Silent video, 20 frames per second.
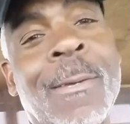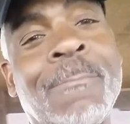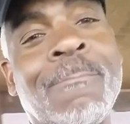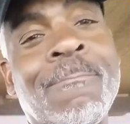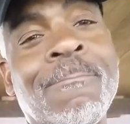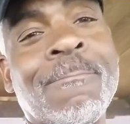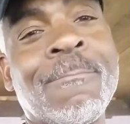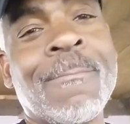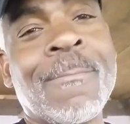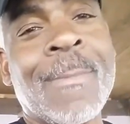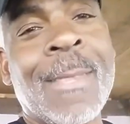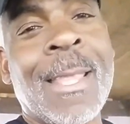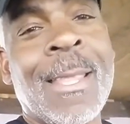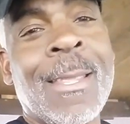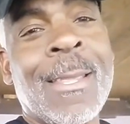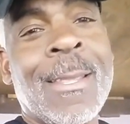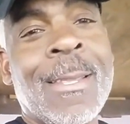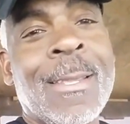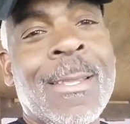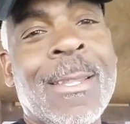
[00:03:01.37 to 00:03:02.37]
um,
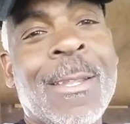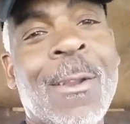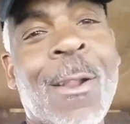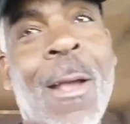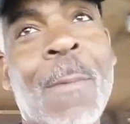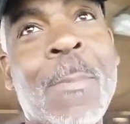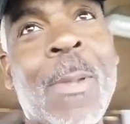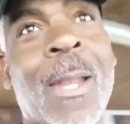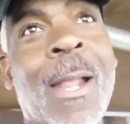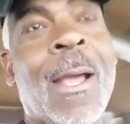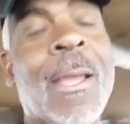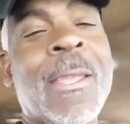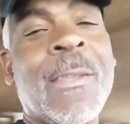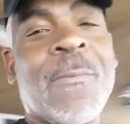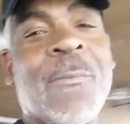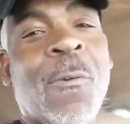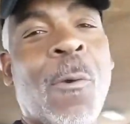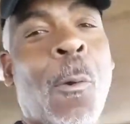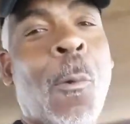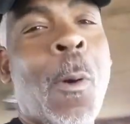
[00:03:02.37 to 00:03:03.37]
you know I've been out
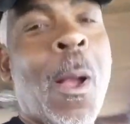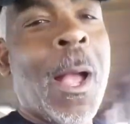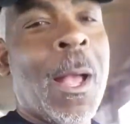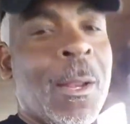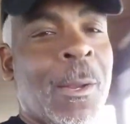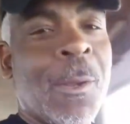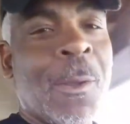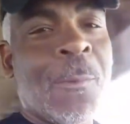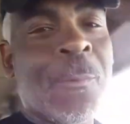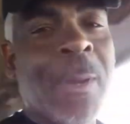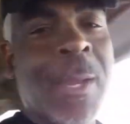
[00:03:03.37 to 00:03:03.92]
here for a while